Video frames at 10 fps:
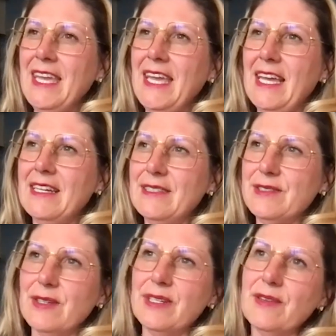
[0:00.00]
And I
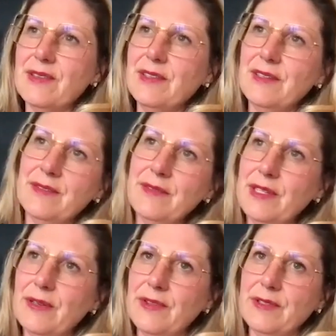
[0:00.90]
started on the
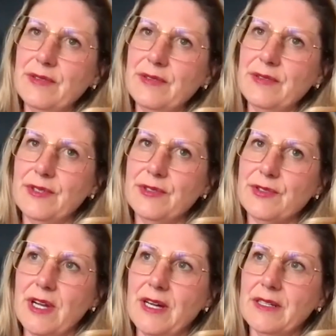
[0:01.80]

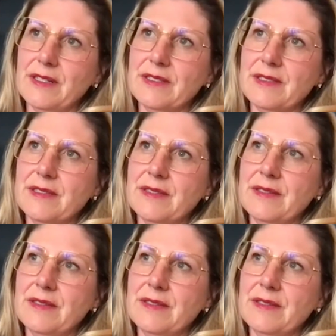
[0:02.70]
drugs,